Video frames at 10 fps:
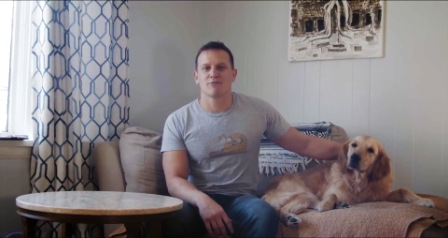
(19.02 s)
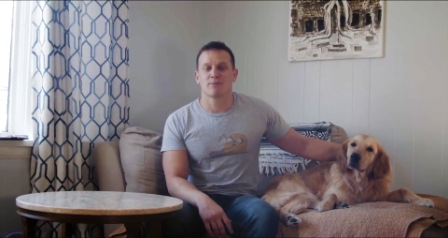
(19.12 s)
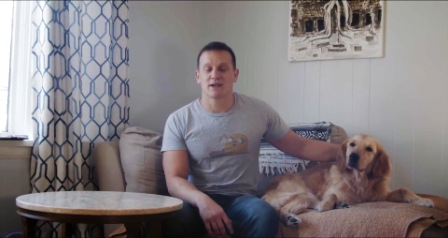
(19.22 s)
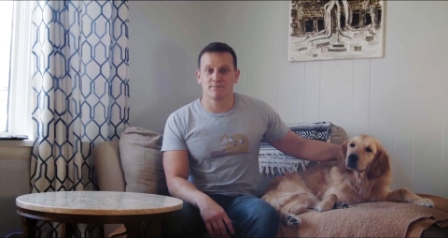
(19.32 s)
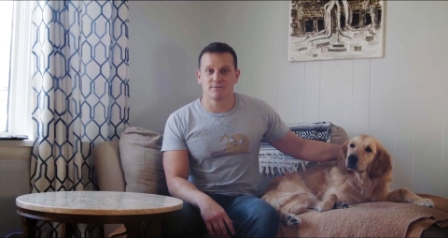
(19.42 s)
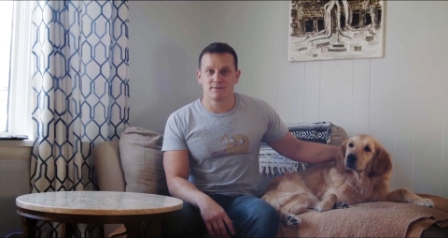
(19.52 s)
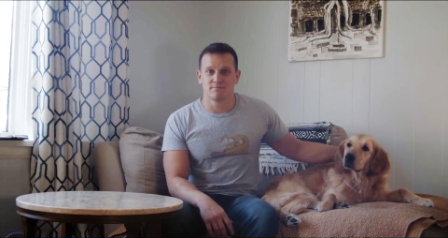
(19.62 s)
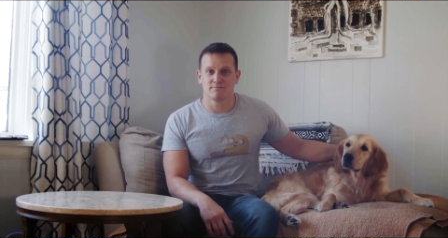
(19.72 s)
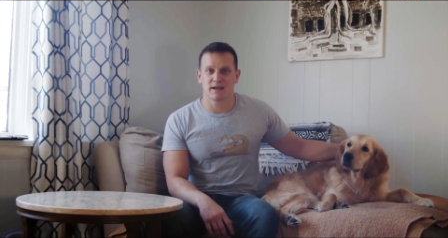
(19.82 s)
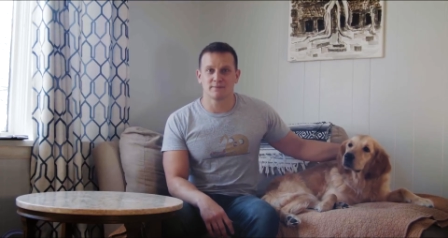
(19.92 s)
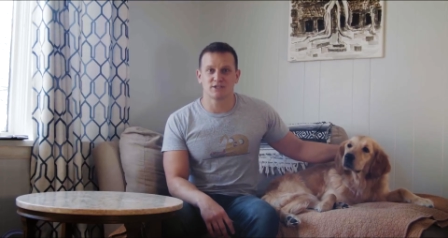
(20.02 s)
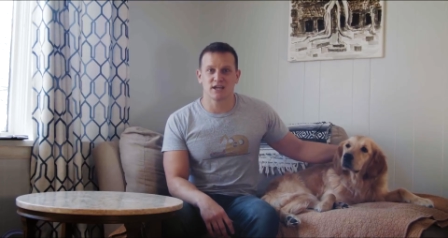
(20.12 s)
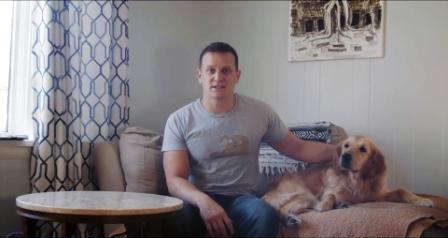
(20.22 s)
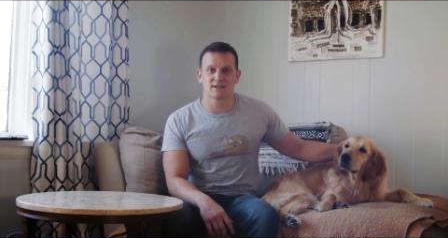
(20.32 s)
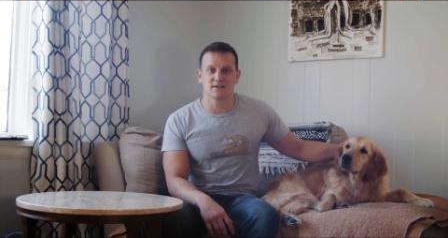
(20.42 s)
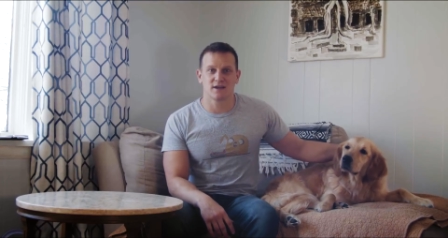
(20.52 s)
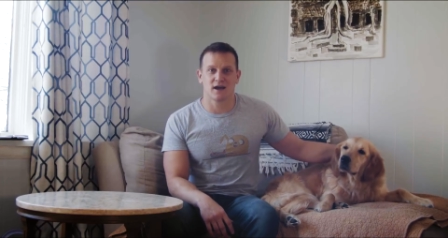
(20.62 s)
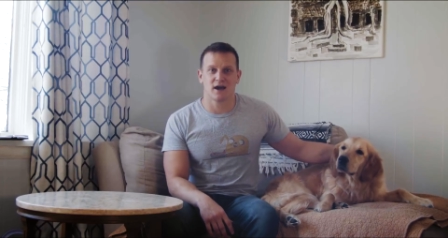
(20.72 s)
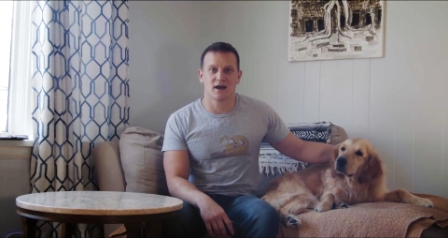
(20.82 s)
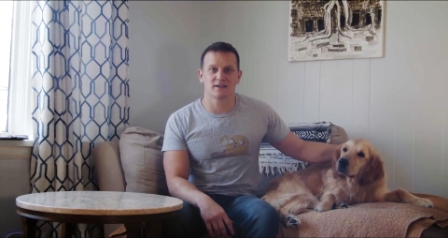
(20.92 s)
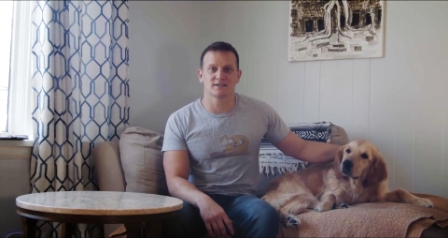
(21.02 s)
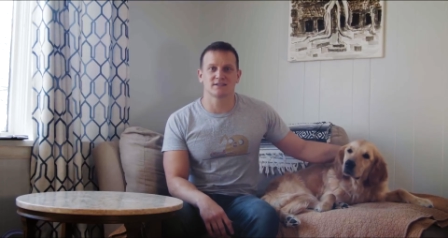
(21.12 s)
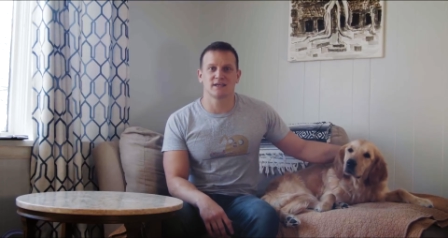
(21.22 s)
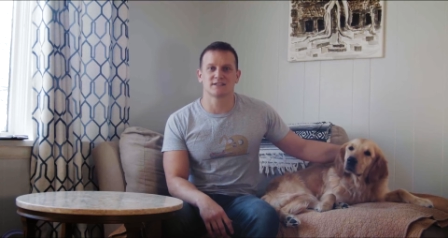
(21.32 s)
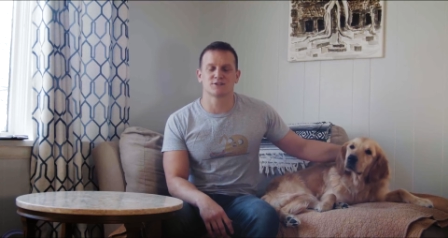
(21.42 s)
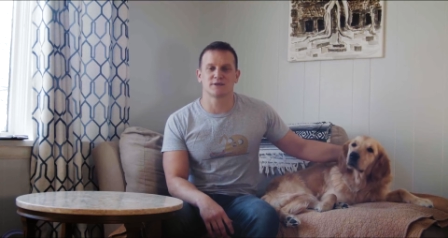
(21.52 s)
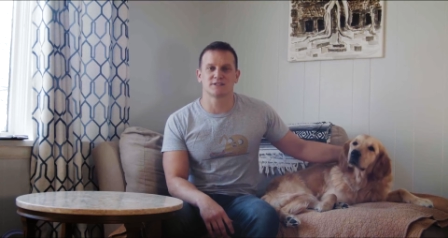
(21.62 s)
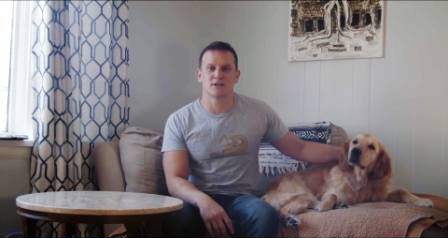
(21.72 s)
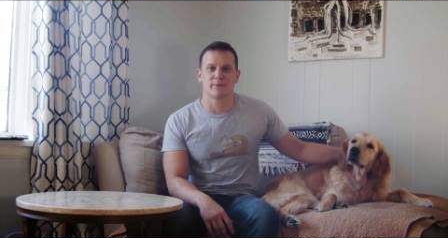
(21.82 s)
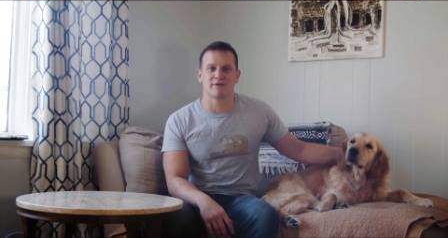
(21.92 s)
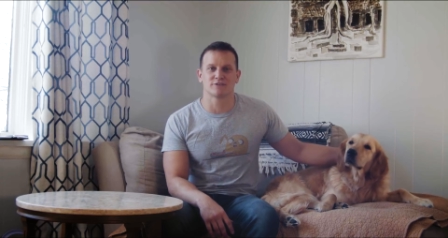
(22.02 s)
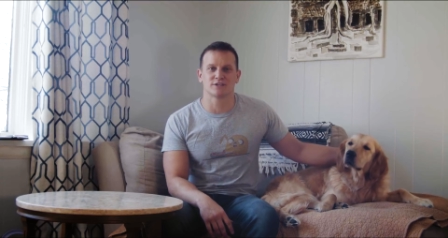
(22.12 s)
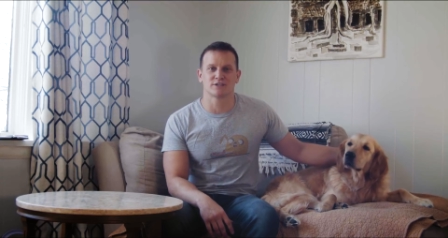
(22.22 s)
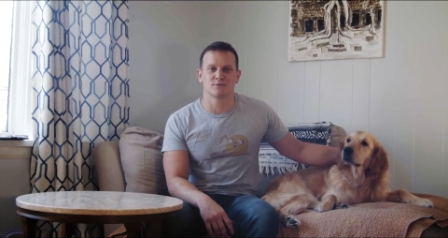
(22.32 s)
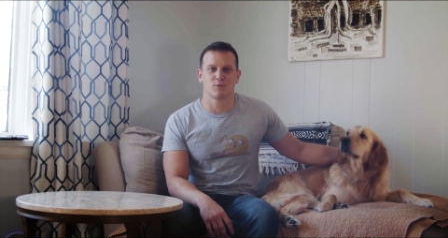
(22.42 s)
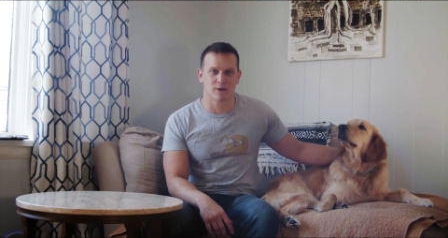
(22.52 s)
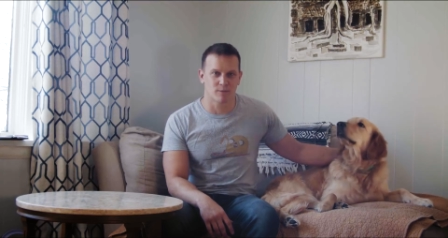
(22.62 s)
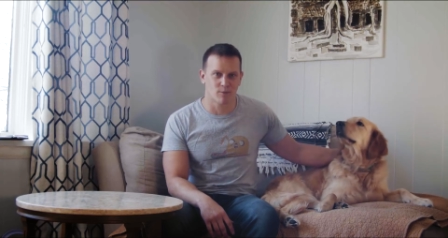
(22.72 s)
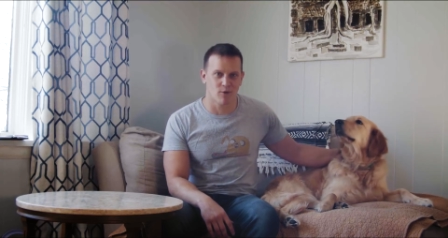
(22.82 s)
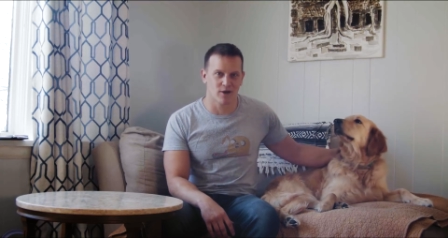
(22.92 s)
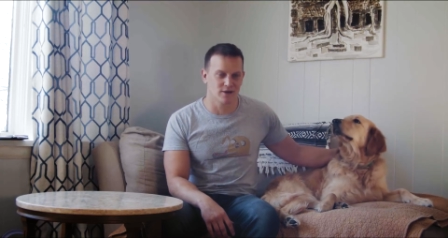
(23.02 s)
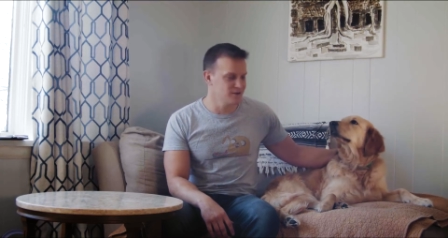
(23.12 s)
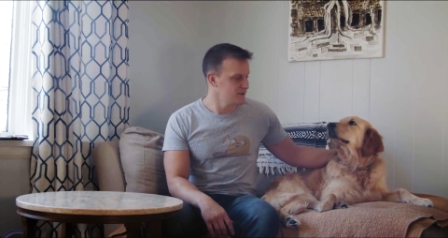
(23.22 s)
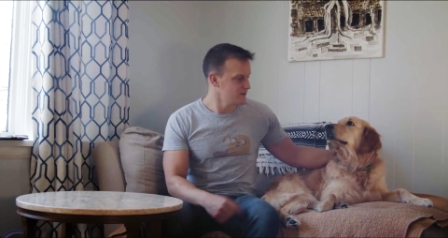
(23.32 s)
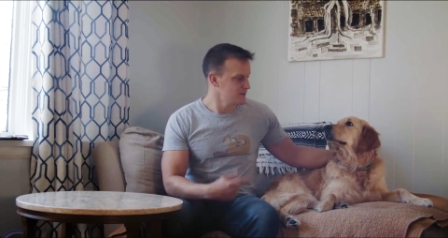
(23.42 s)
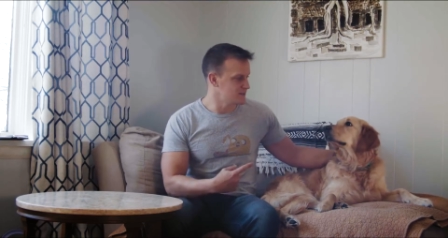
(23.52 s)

Hey everybody, my name is Jason. Uh, this is Kids Toys Adult Beverages. Welcome aboard.